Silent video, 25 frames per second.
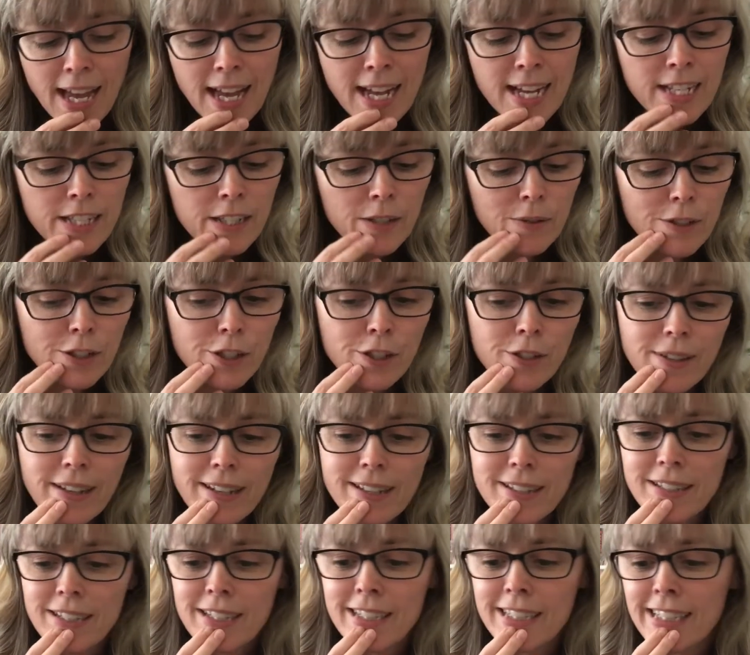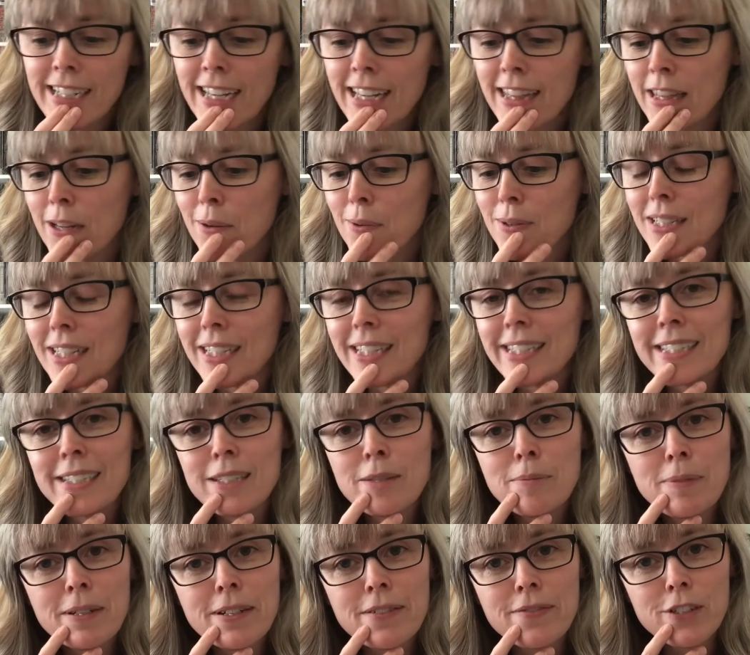So in 2010, there was a
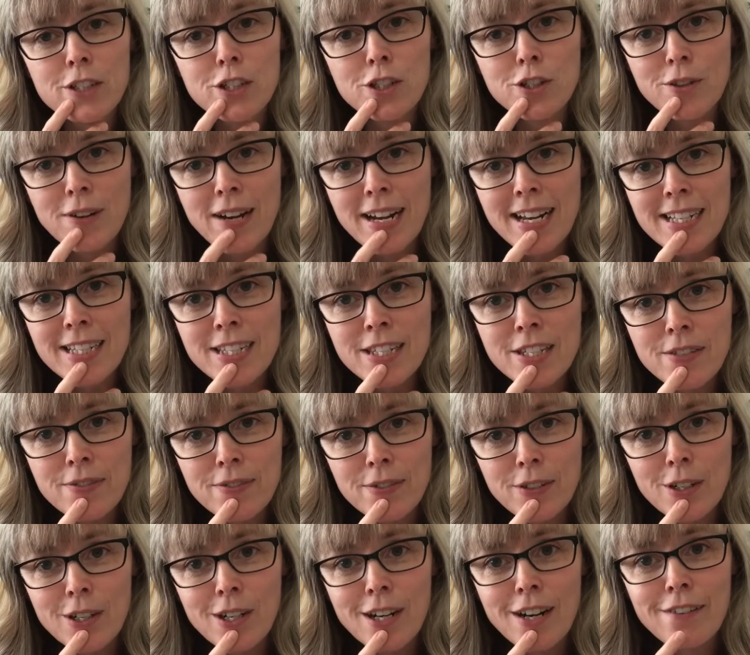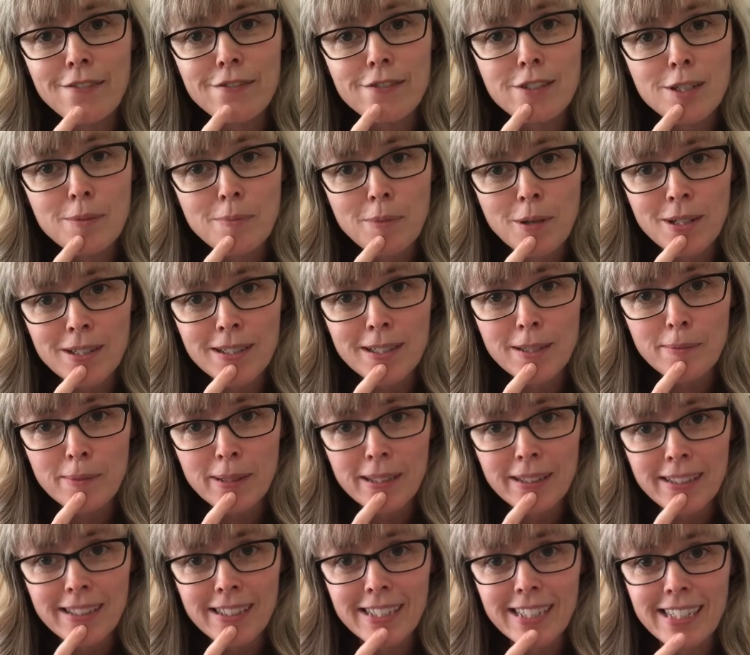little bit of a transfer of
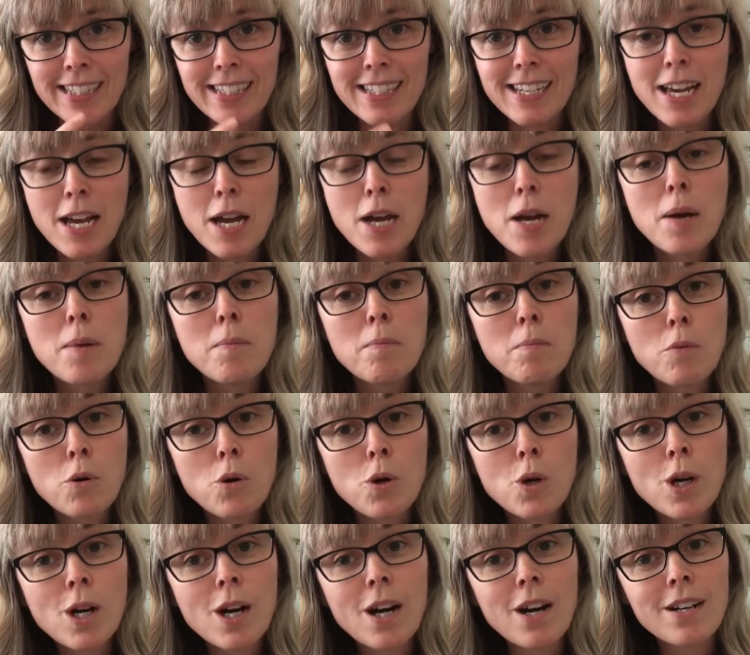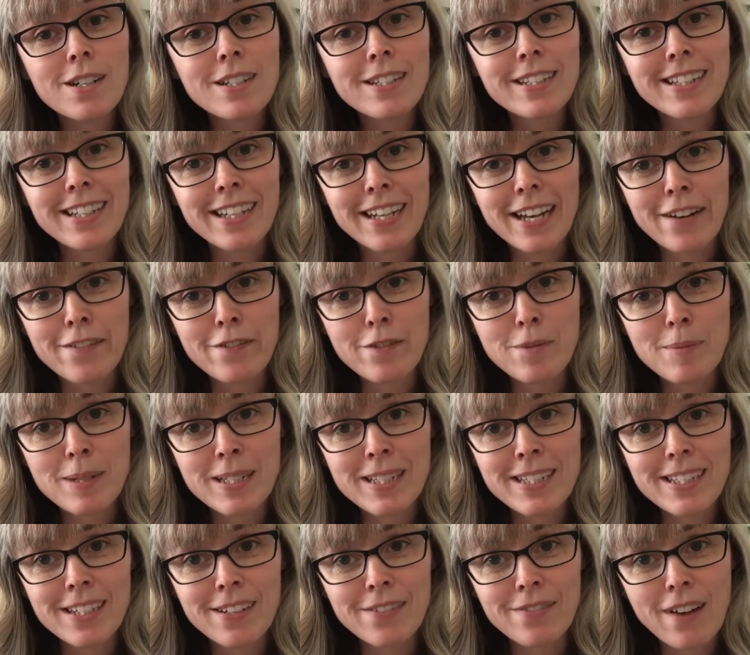responsibility more onto the
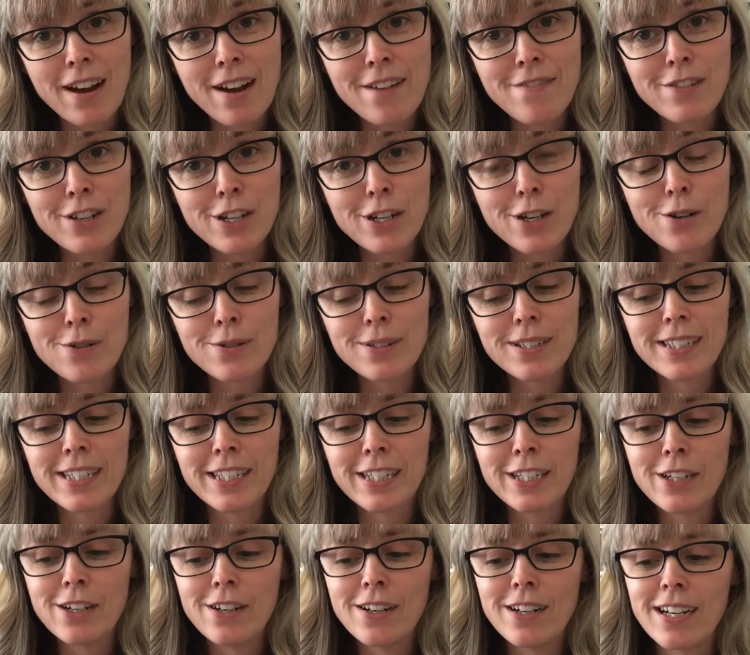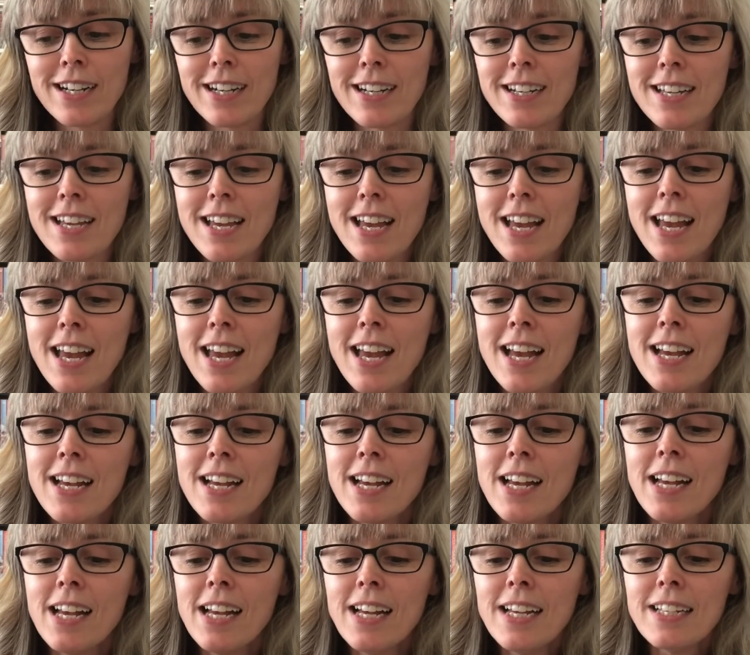governments of Ivory Coast and Ghana.
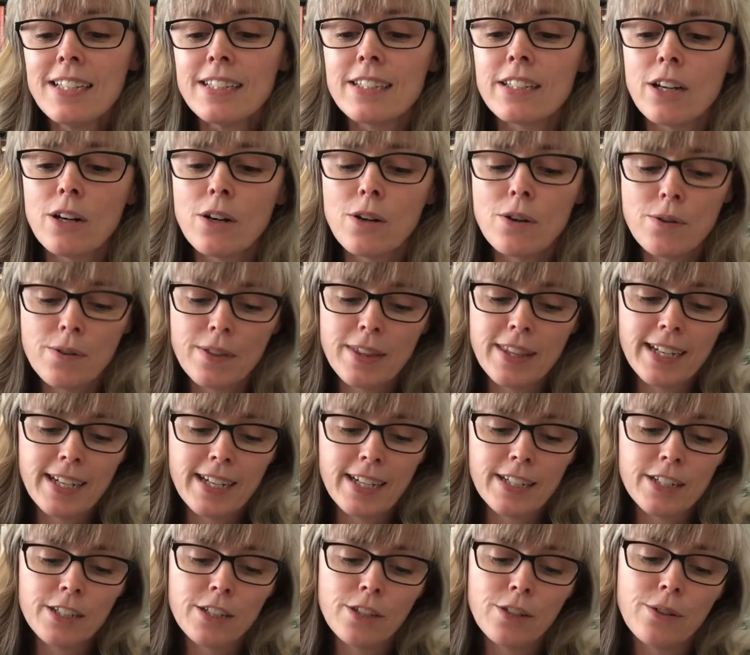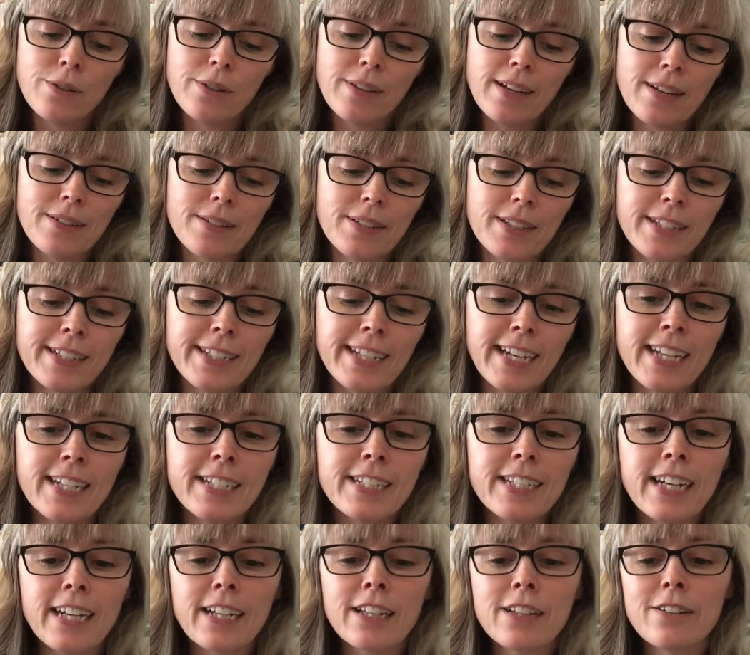So the 2010
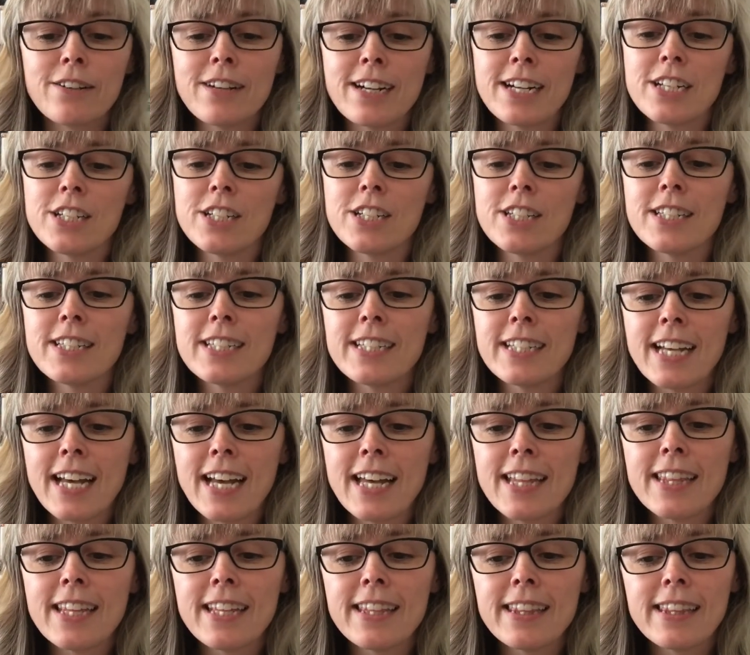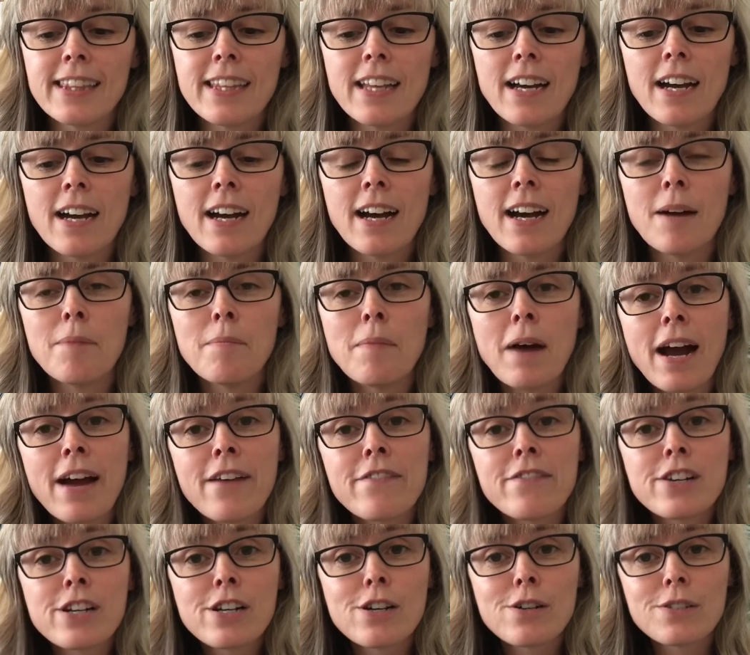declaration said that
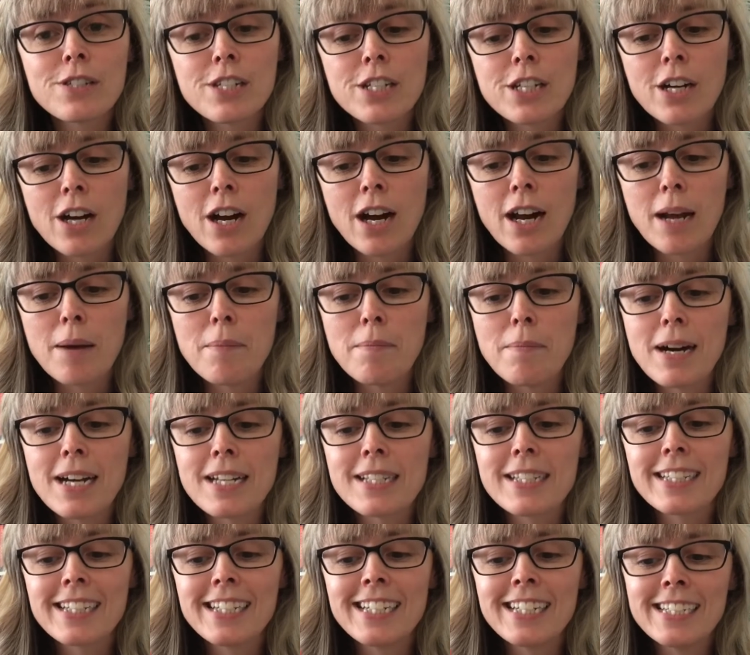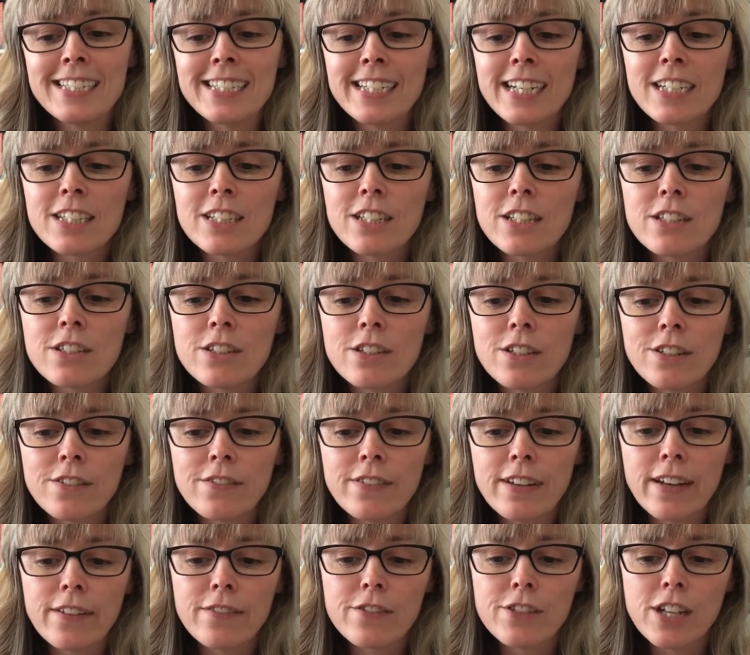Ivory Coast and Ghana must conduct a
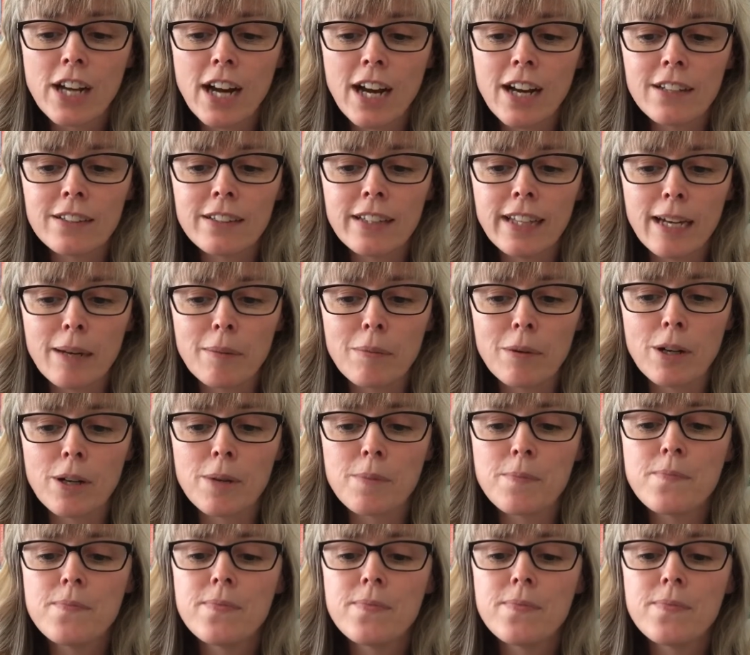survey of child labor,